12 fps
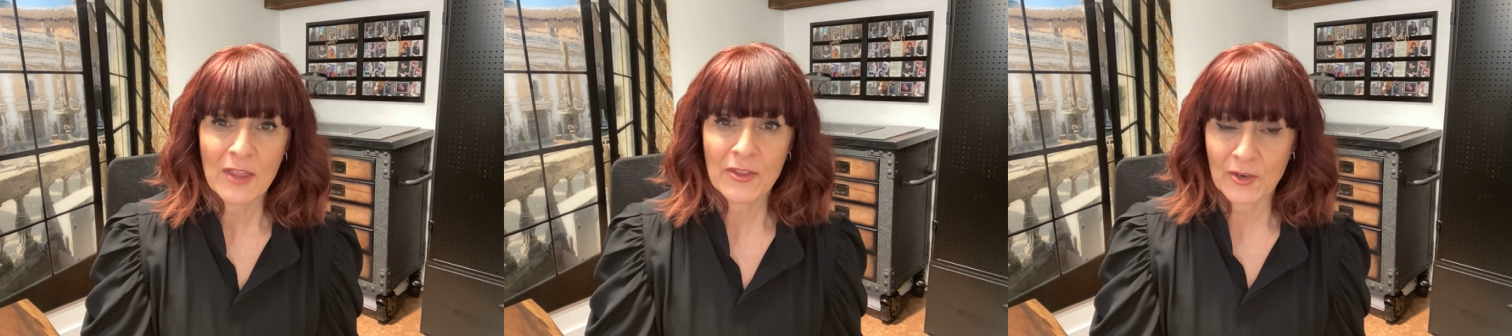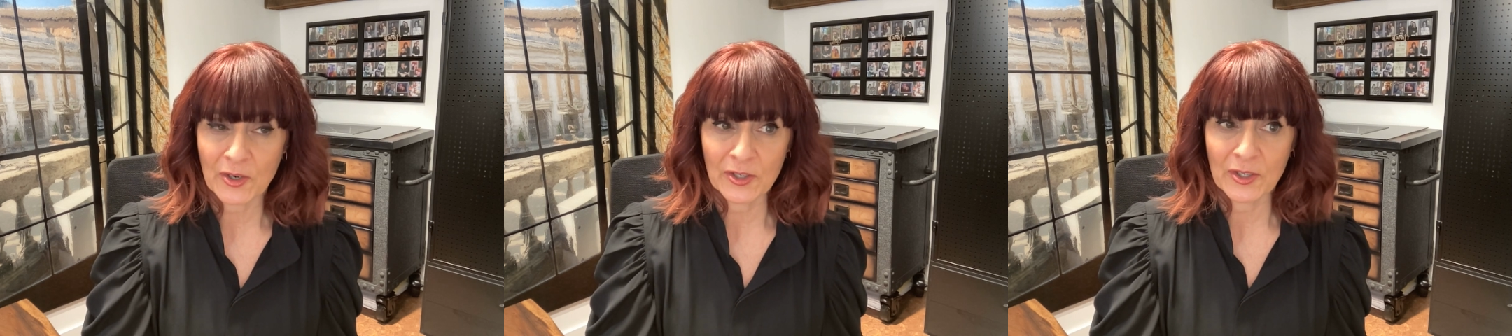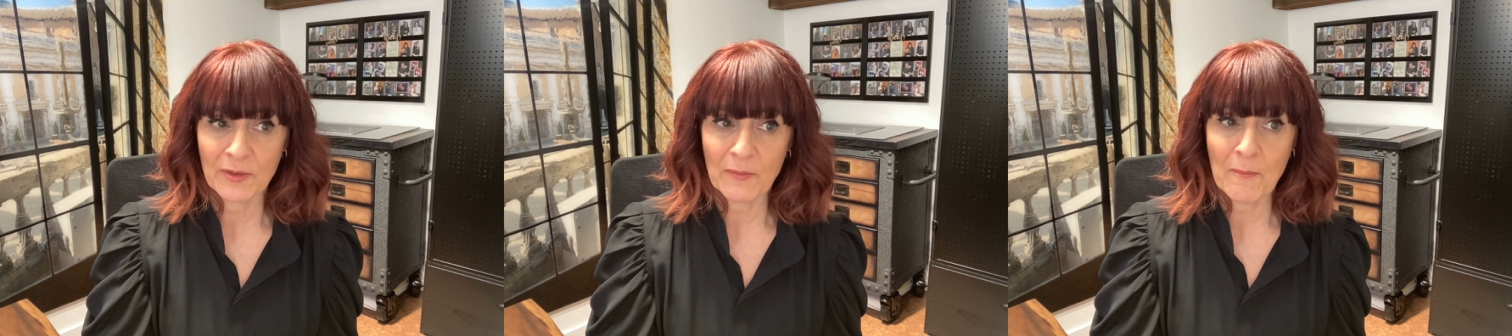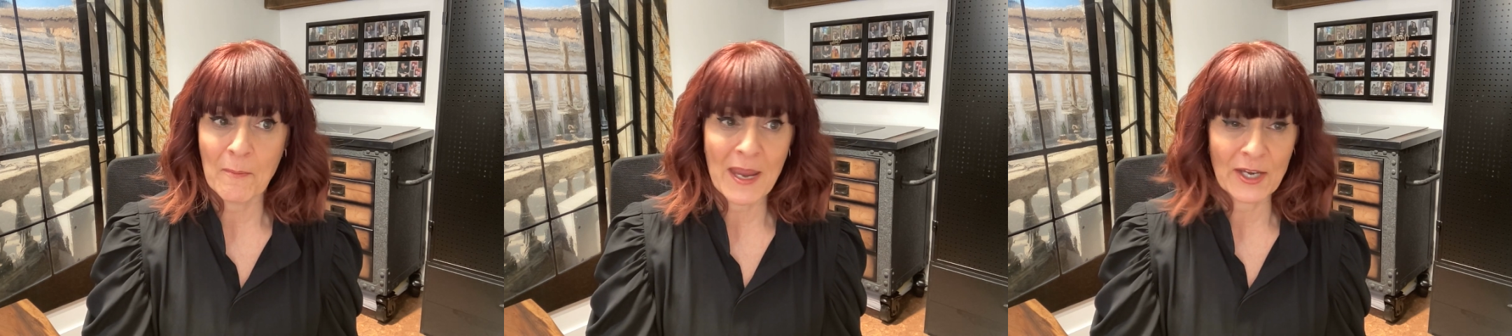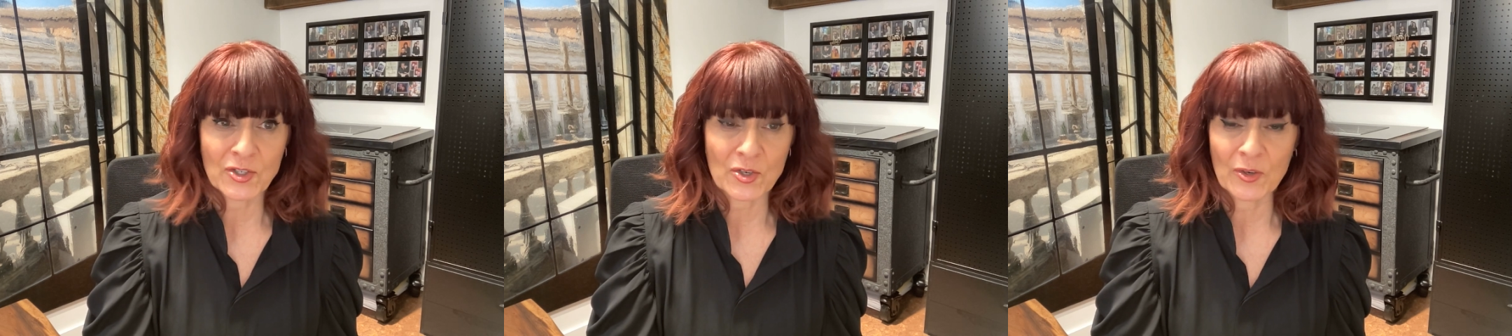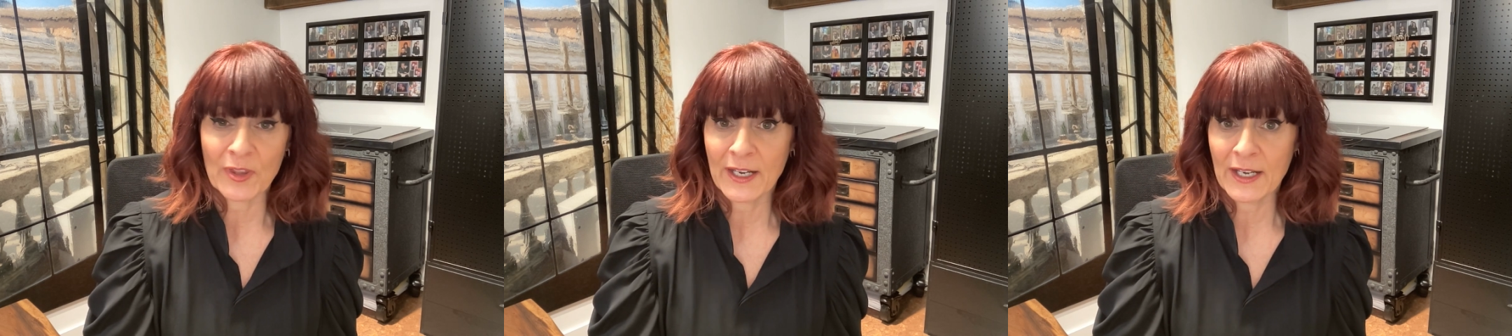They're going to make
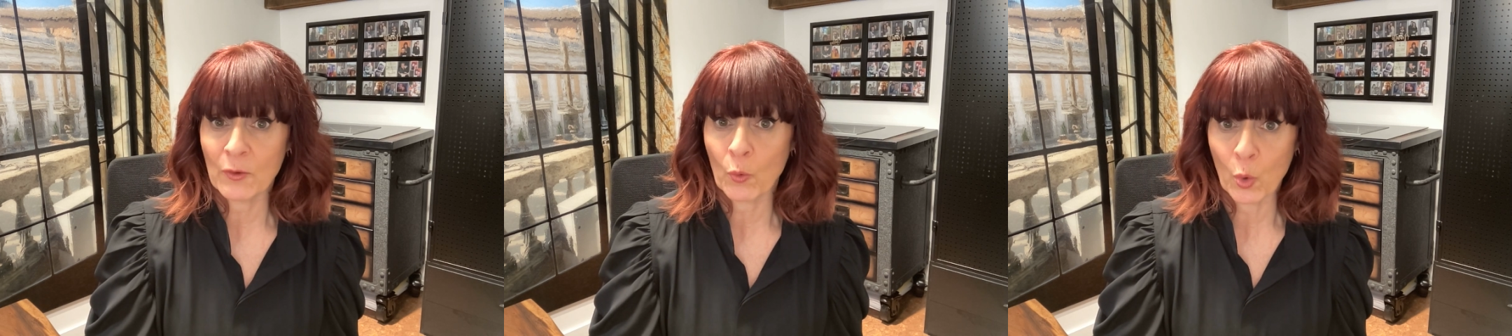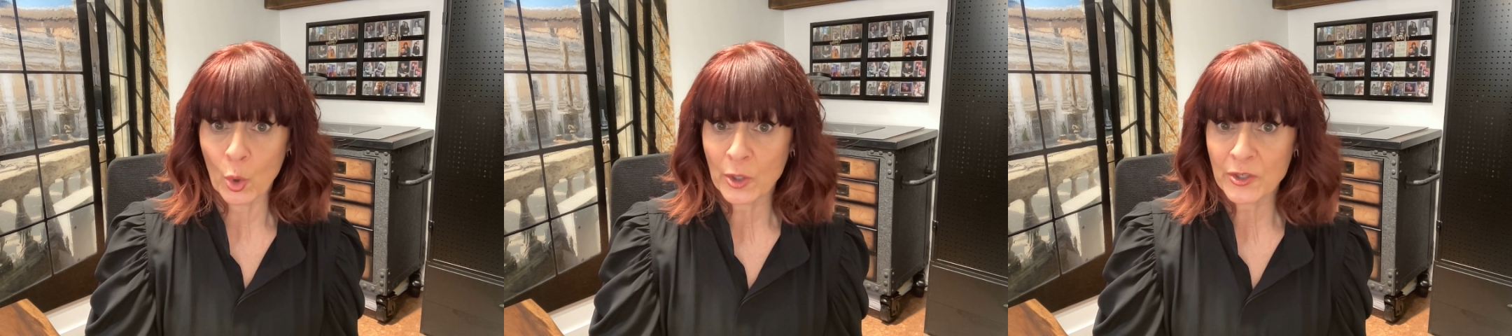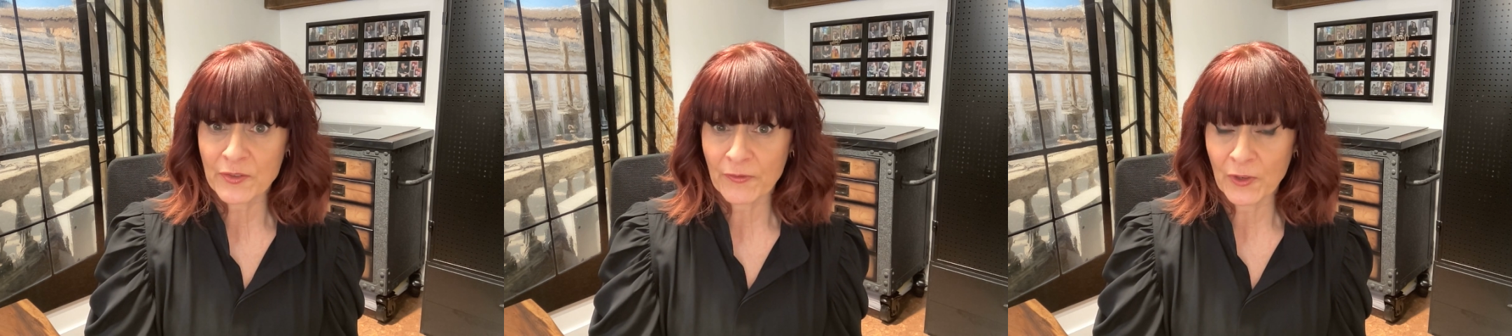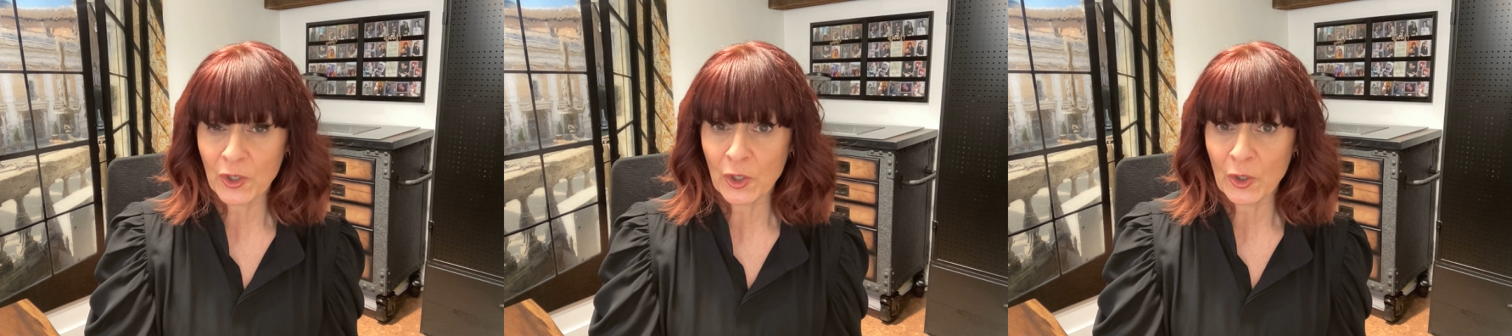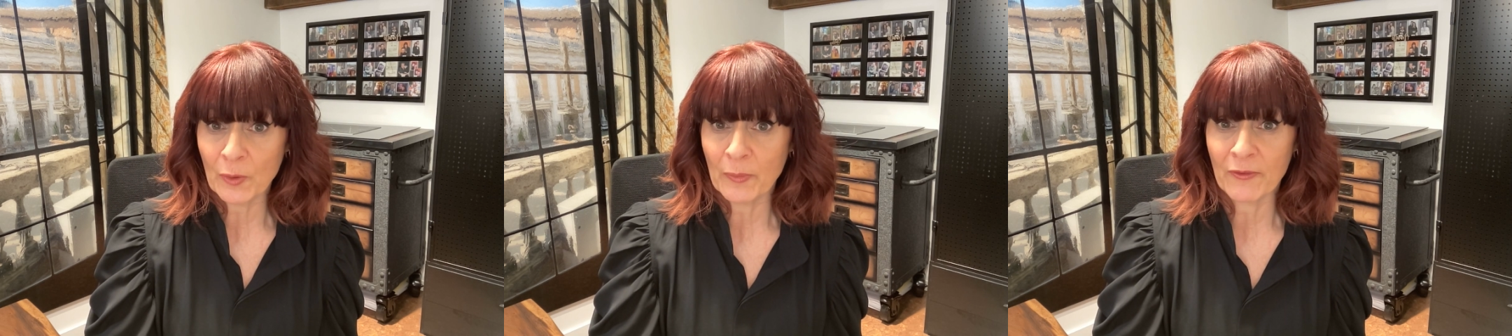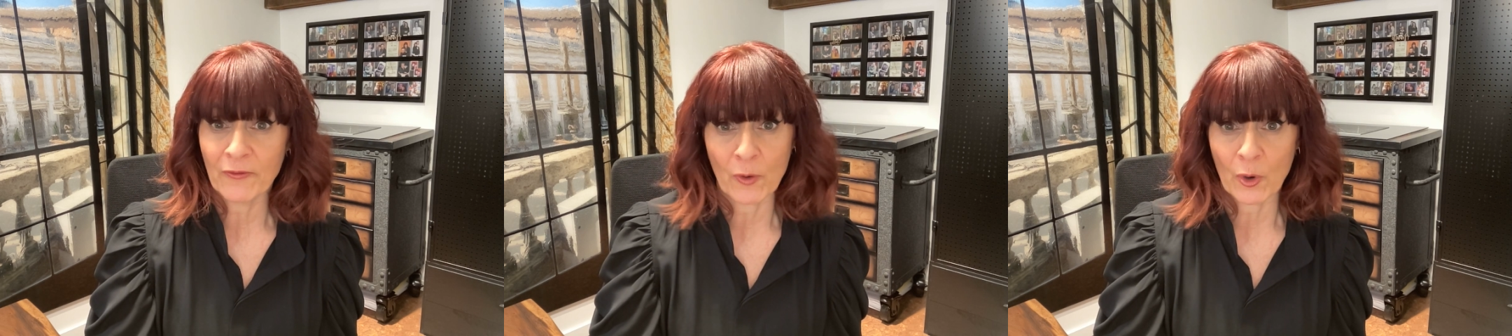sure that it works for you
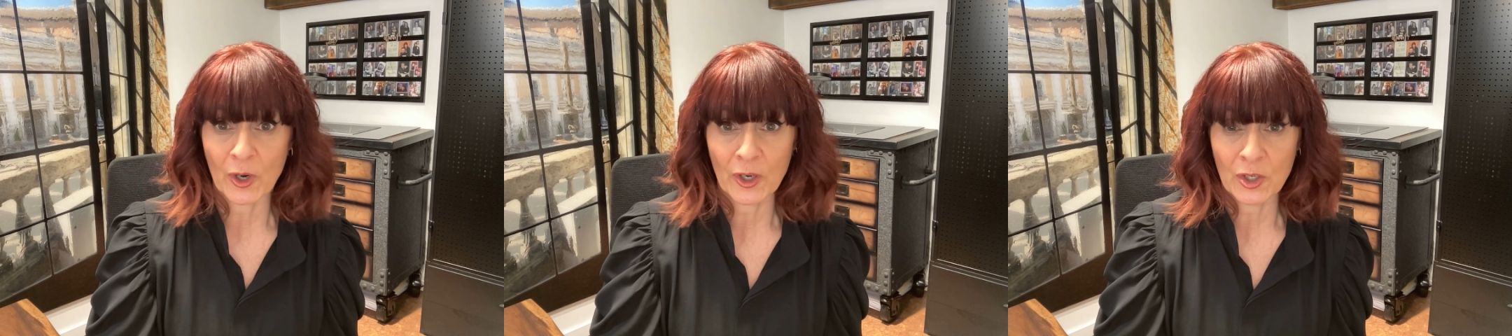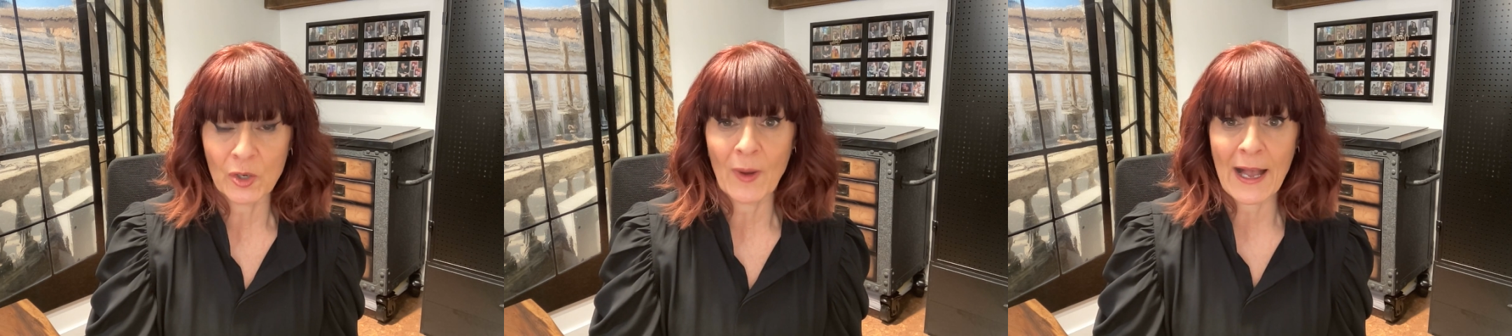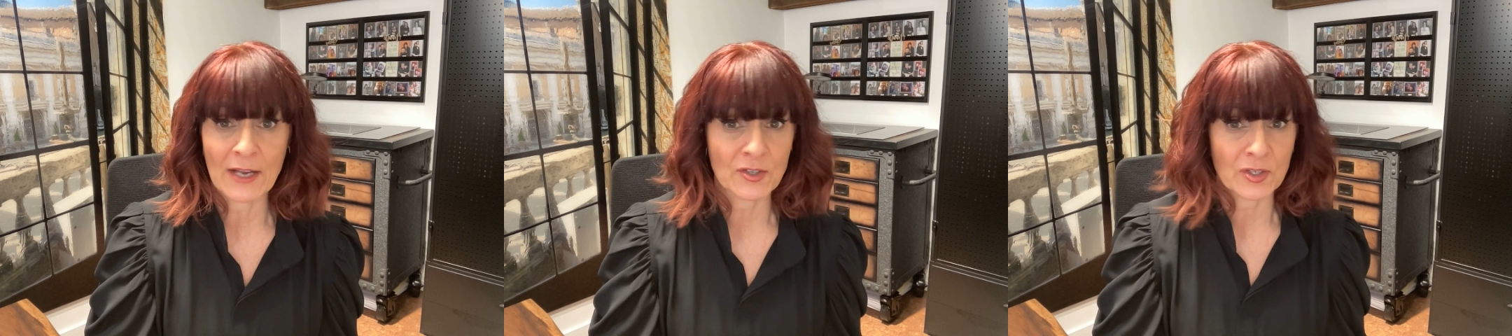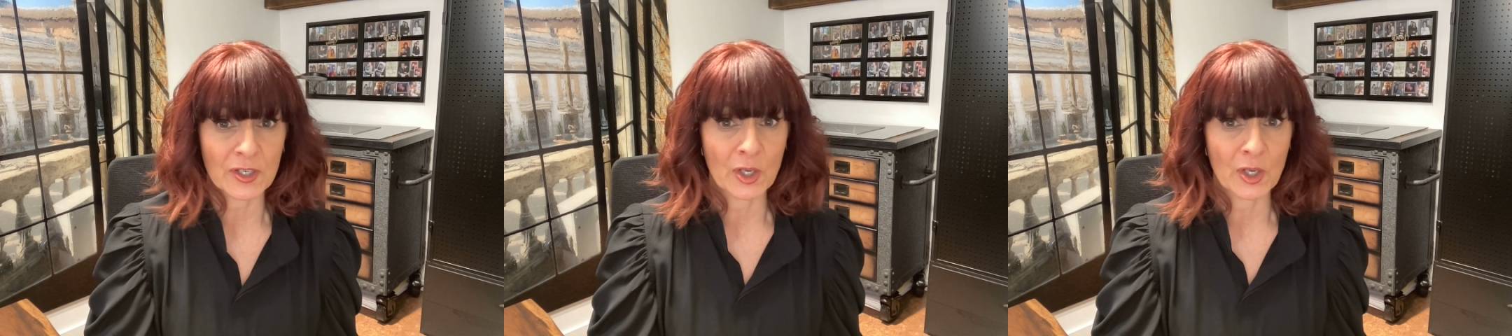before you actually